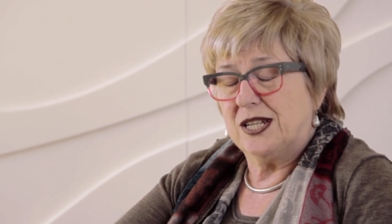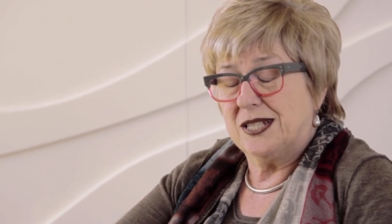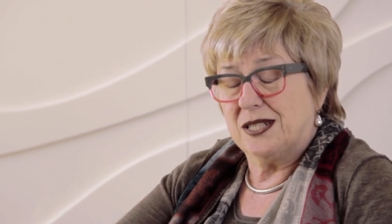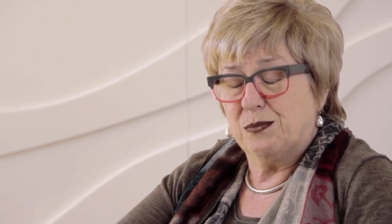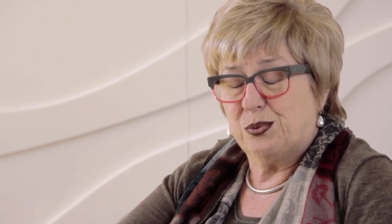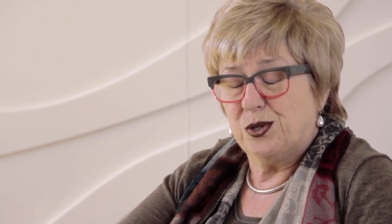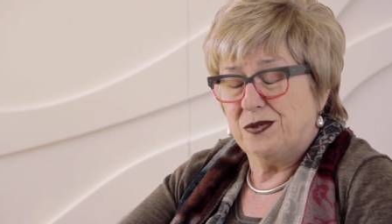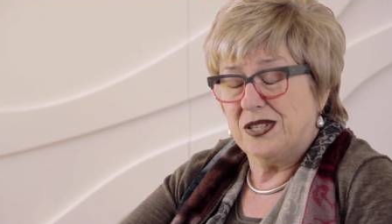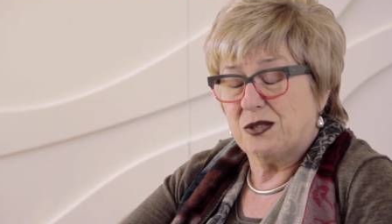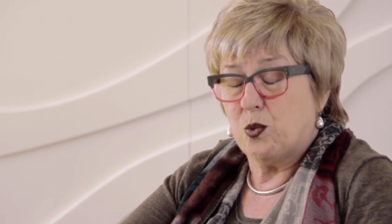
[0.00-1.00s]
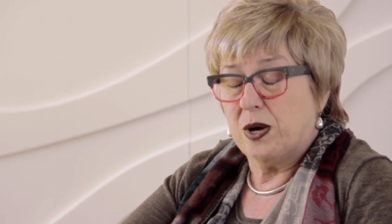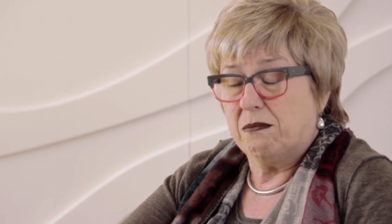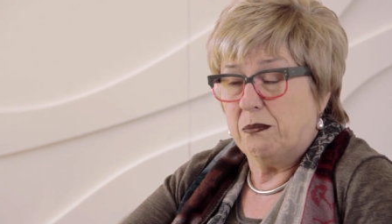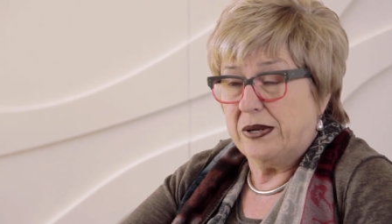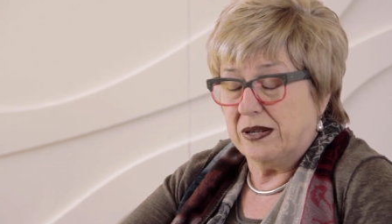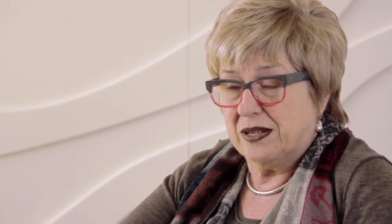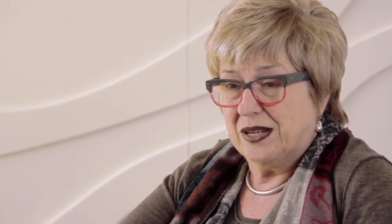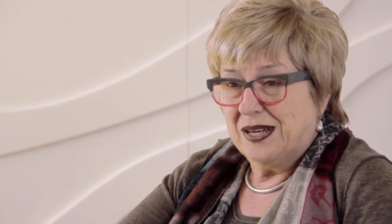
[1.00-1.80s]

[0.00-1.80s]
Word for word: has improved this one bit